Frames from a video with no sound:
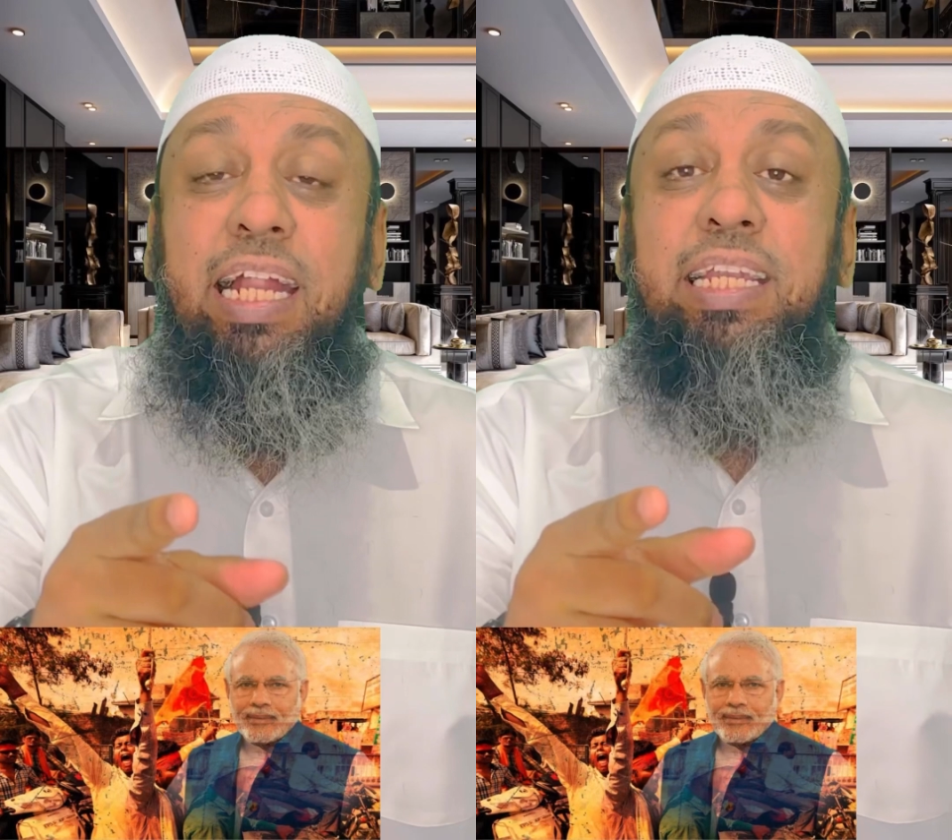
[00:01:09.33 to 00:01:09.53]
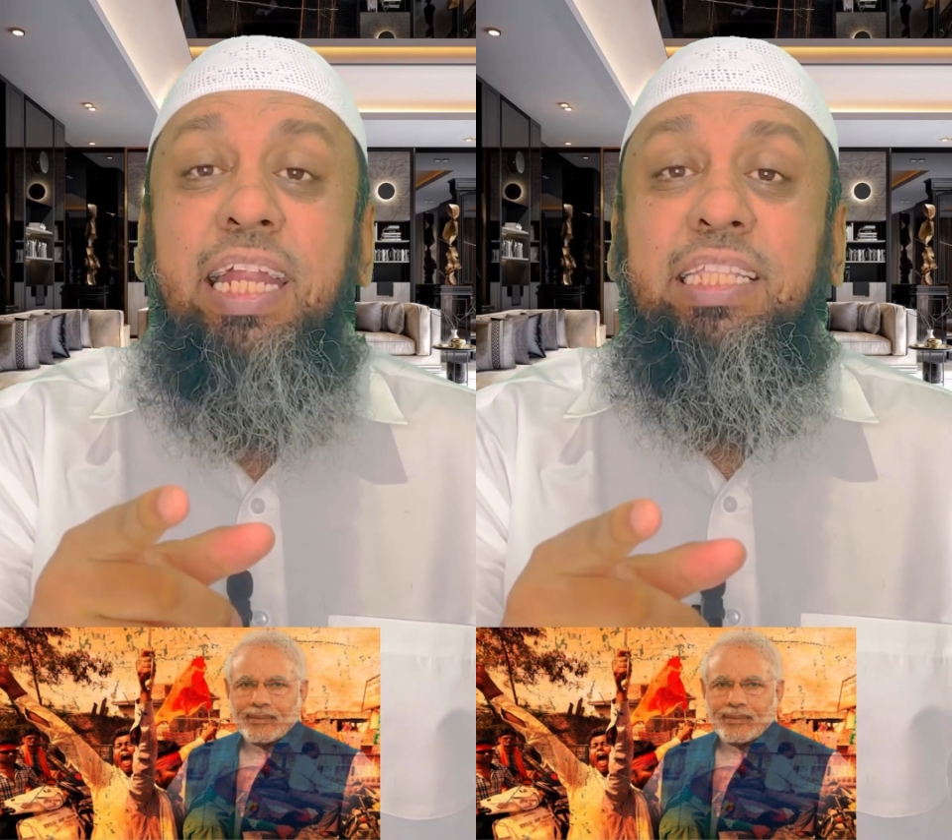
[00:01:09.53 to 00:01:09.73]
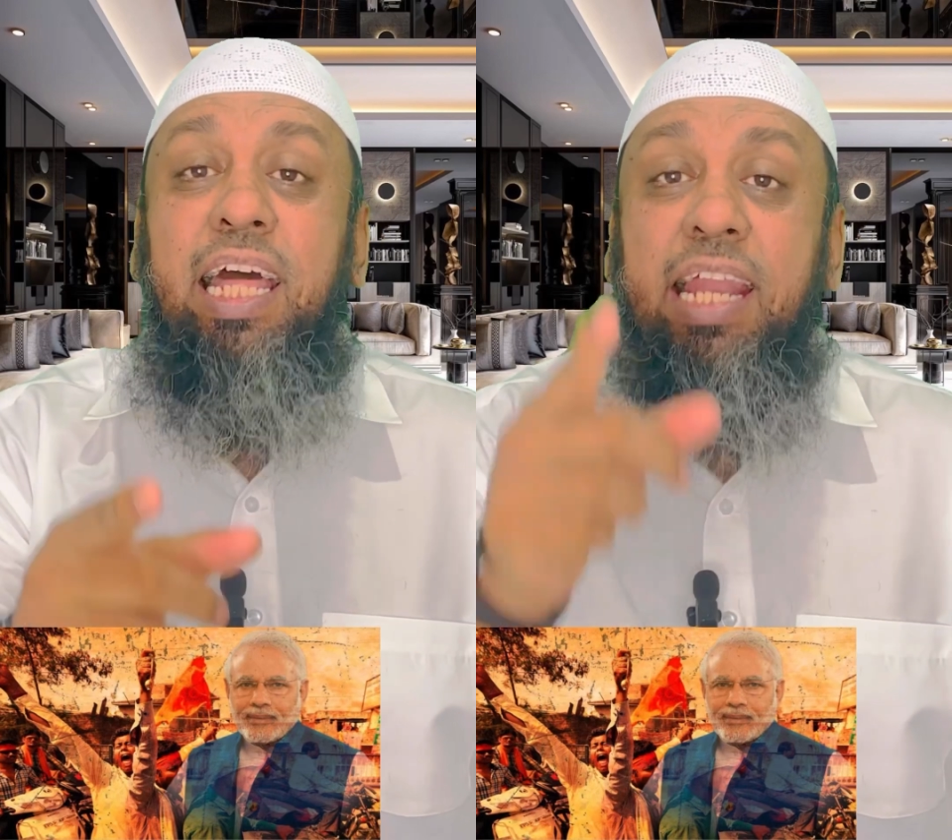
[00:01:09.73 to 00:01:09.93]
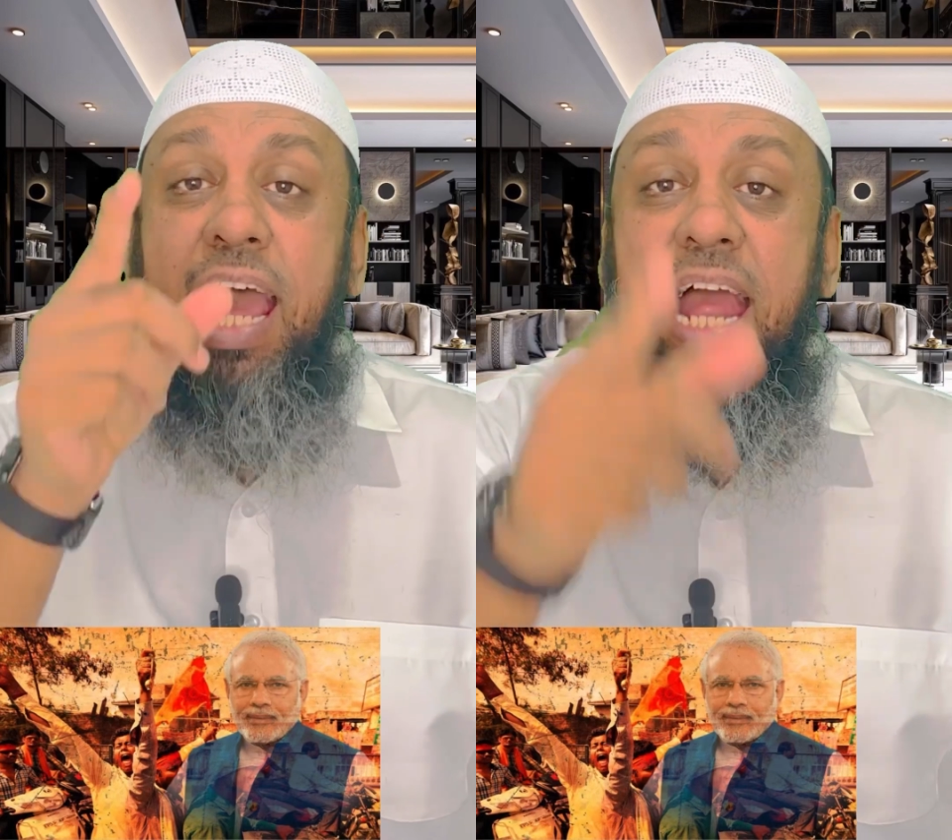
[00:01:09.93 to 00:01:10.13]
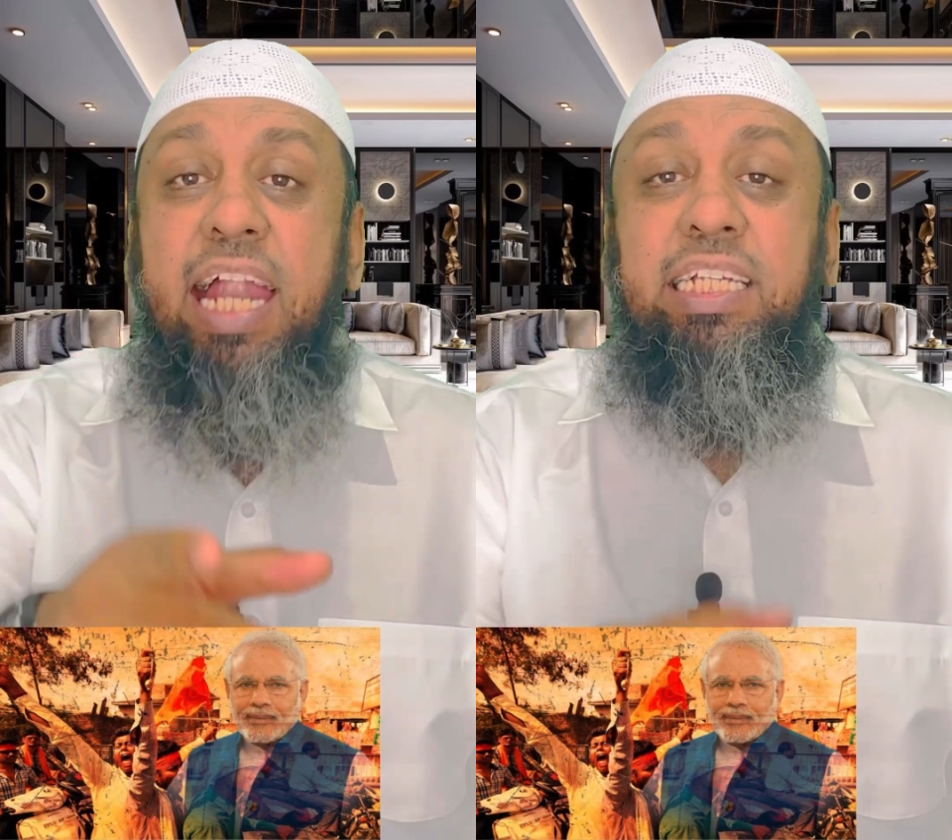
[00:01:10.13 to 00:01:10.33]
conduct the
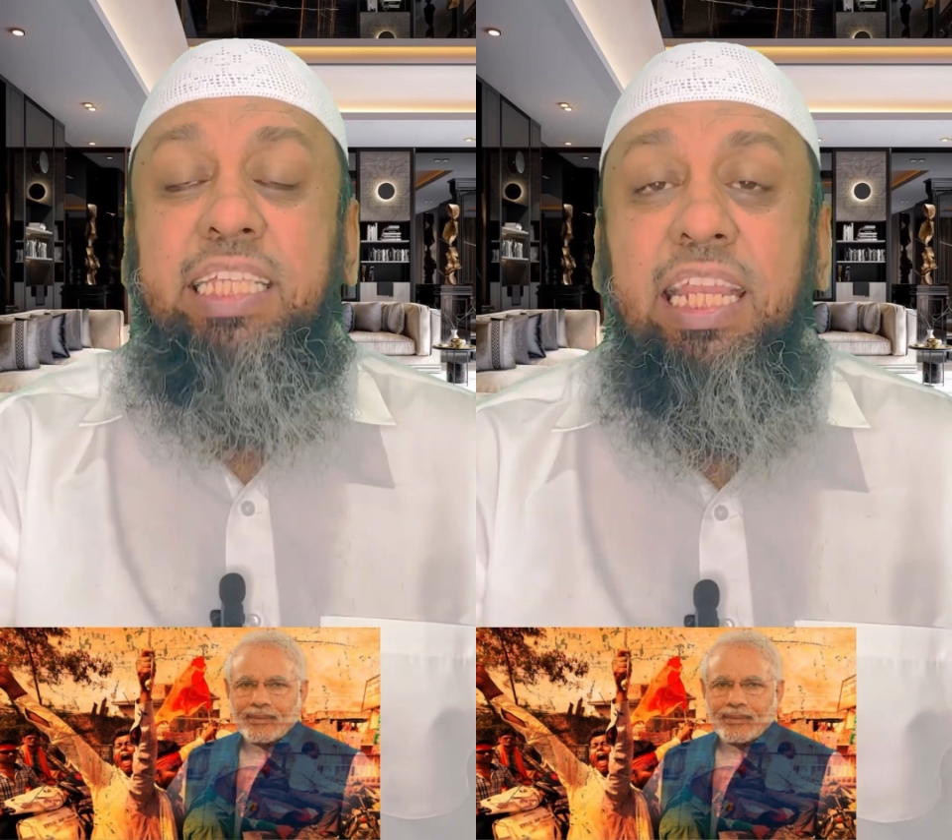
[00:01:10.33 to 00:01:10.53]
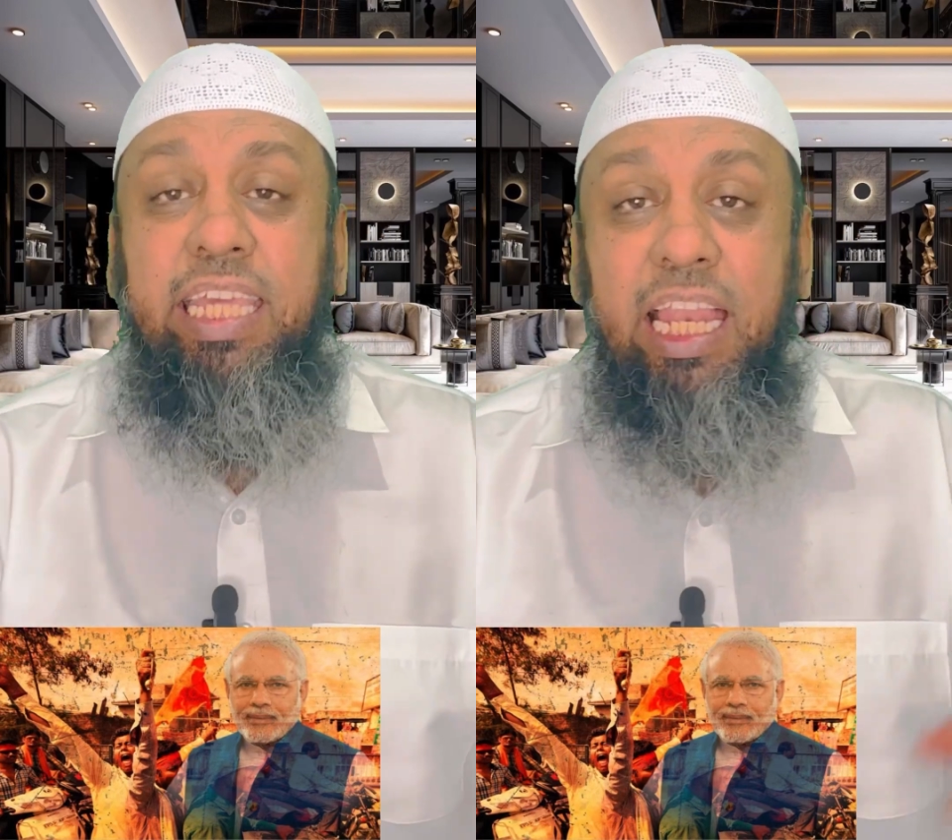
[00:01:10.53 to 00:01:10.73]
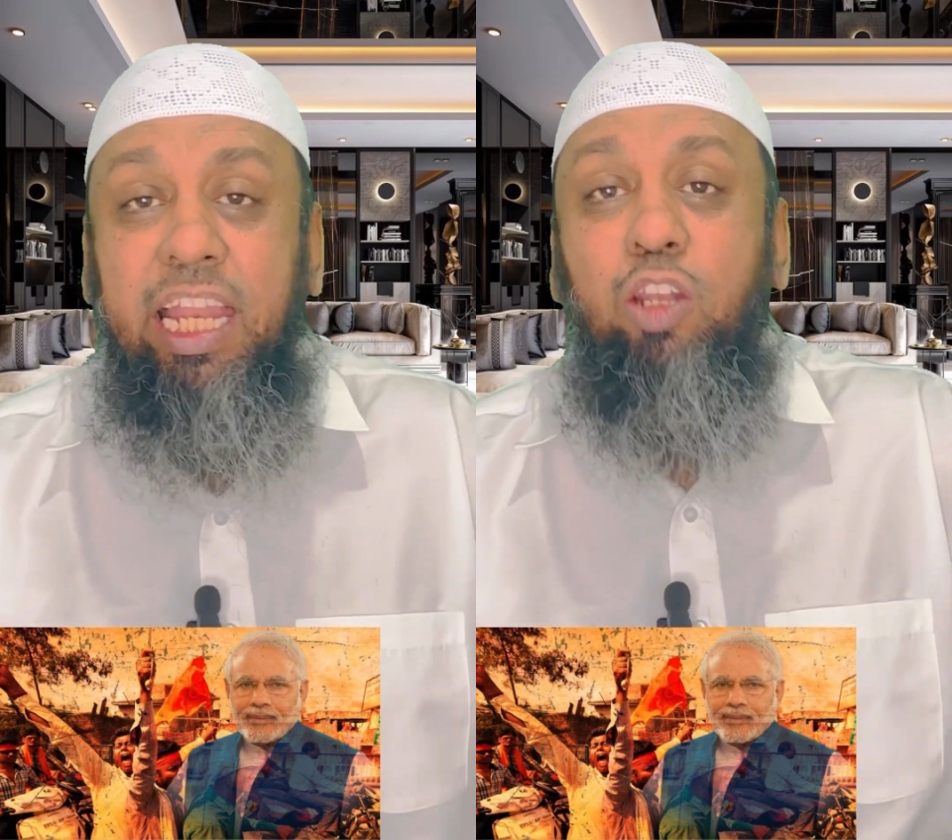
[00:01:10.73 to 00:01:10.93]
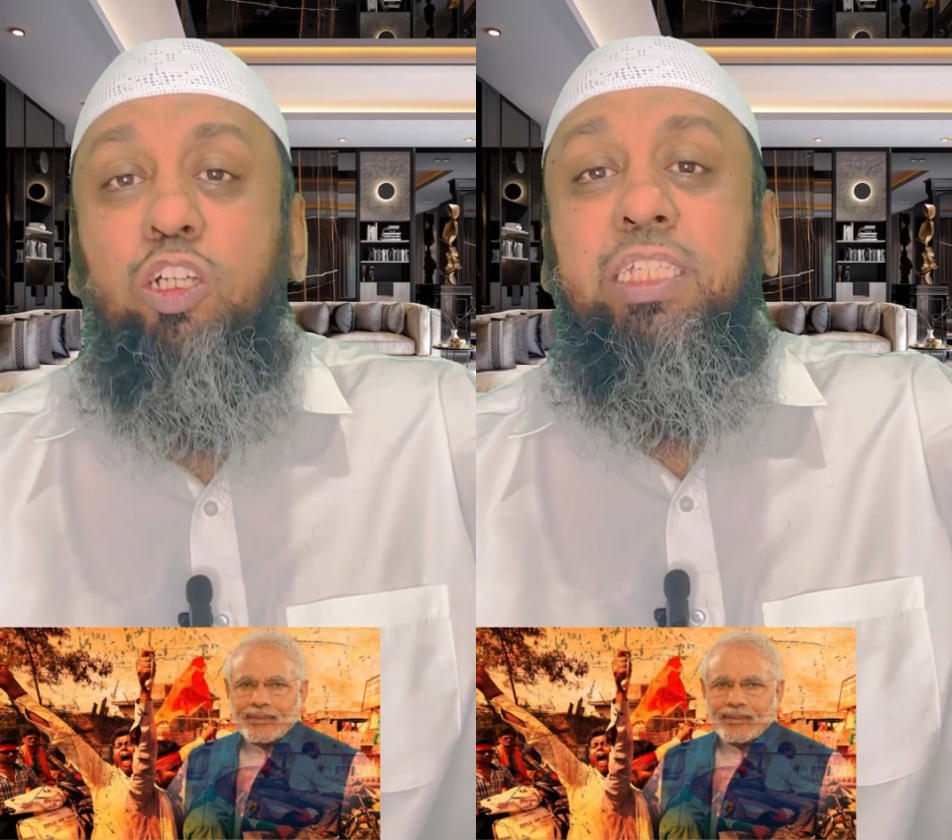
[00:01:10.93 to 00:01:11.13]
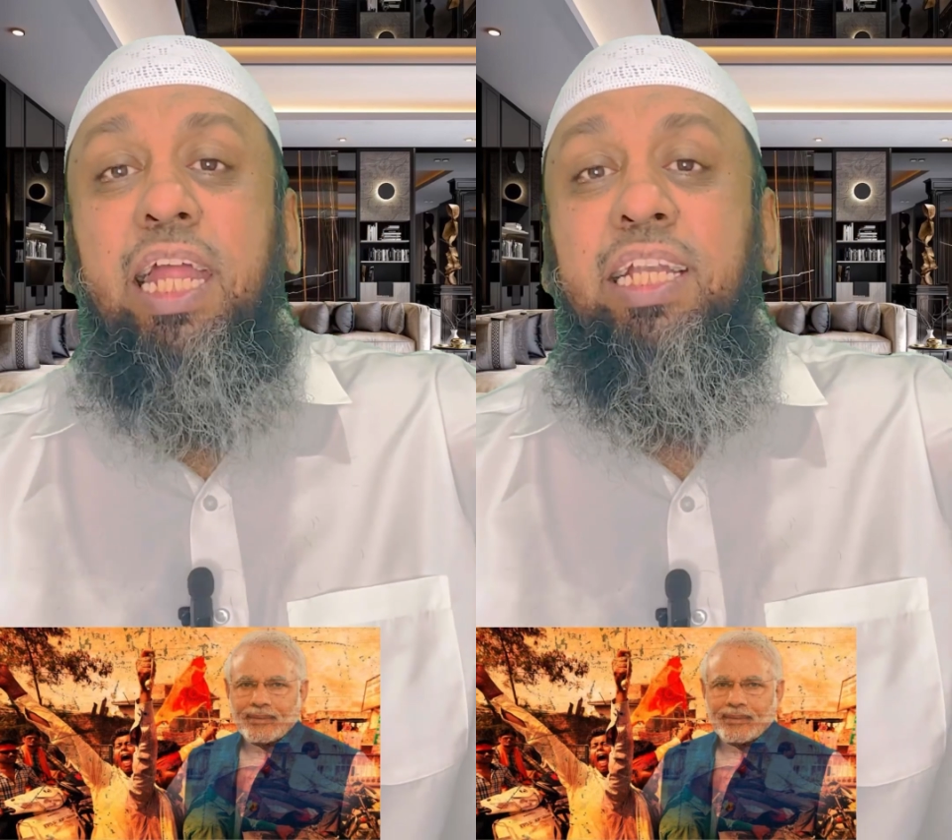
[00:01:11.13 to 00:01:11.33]
riots and kill
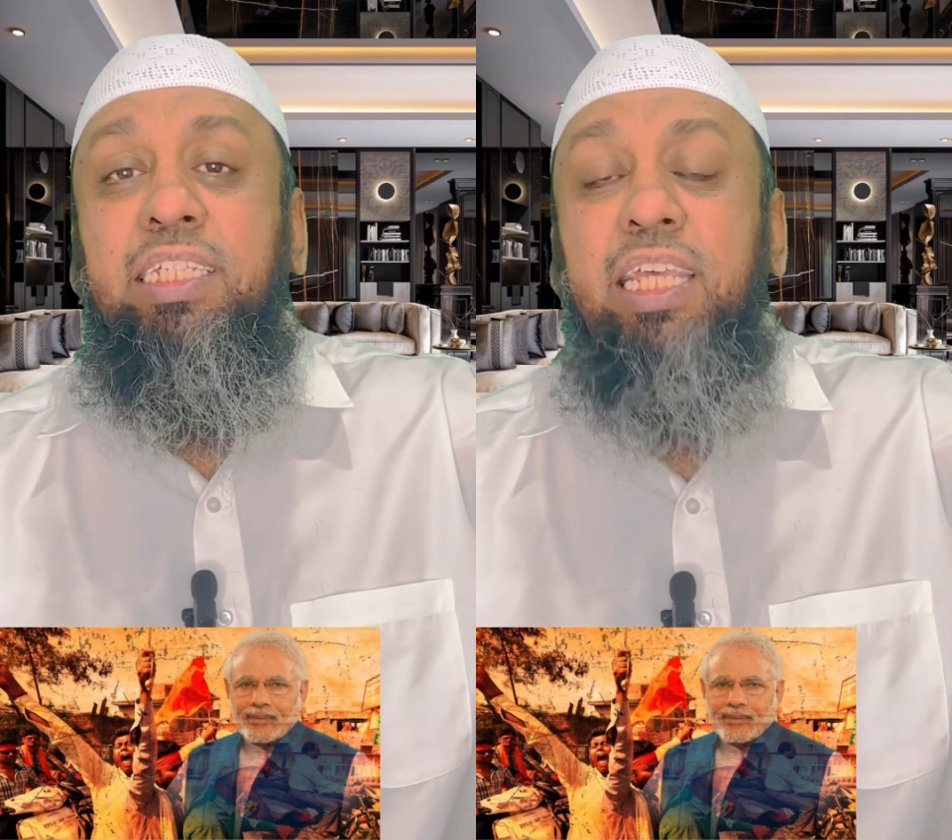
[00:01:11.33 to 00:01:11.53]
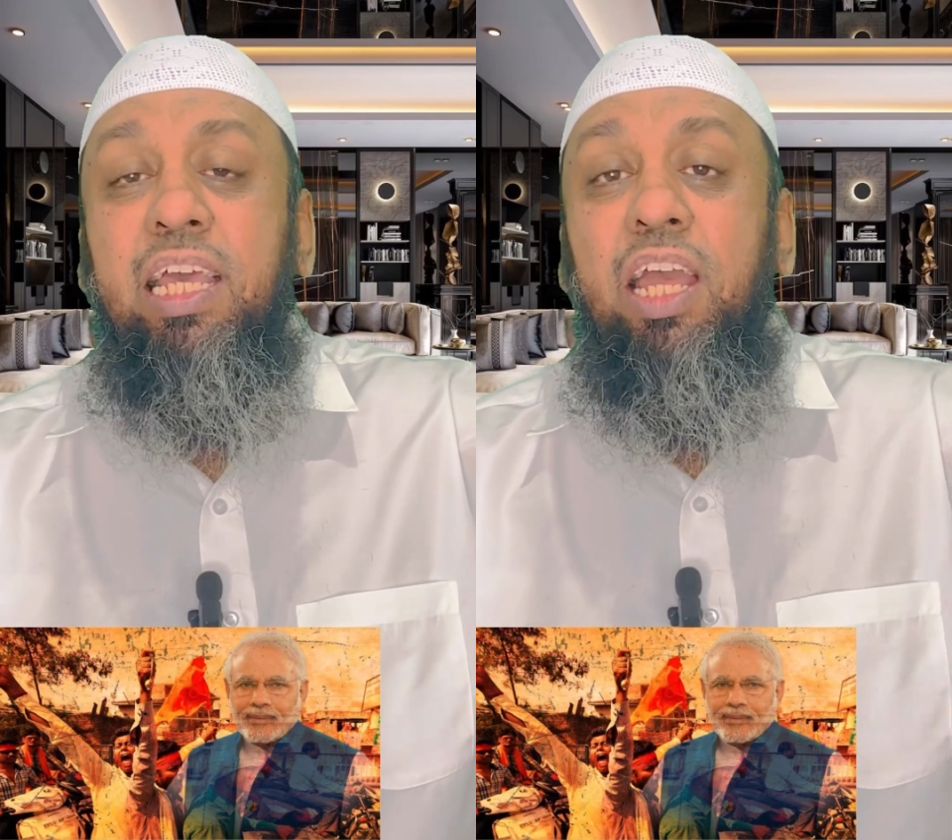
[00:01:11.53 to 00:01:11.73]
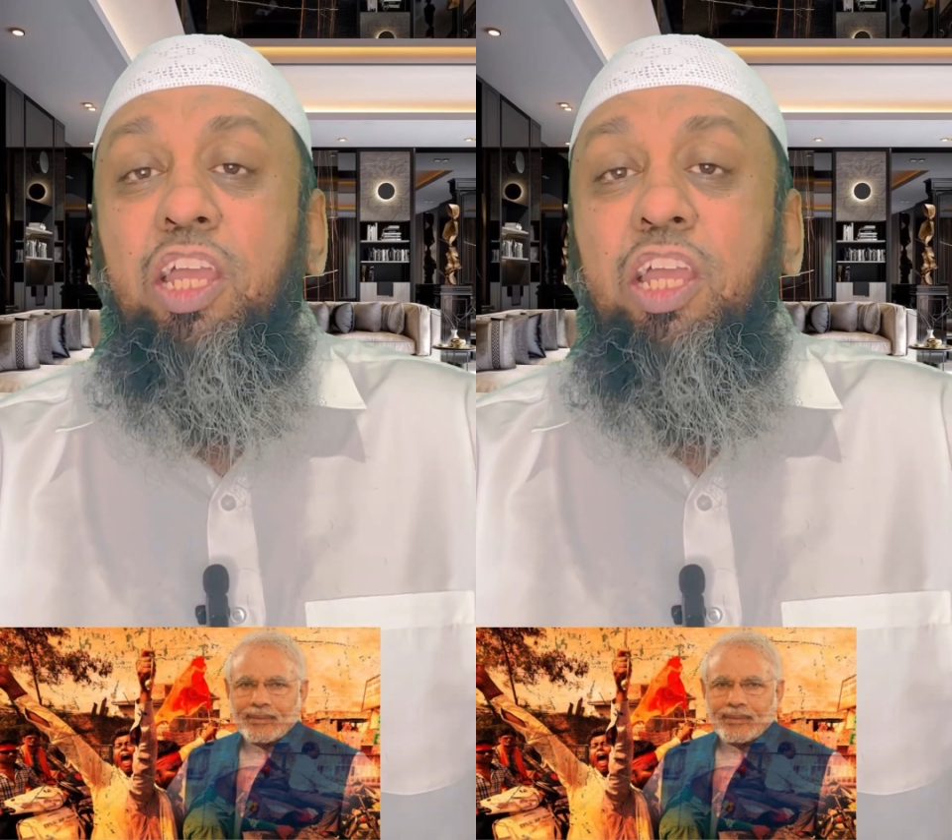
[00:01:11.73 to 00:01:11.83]
innocents,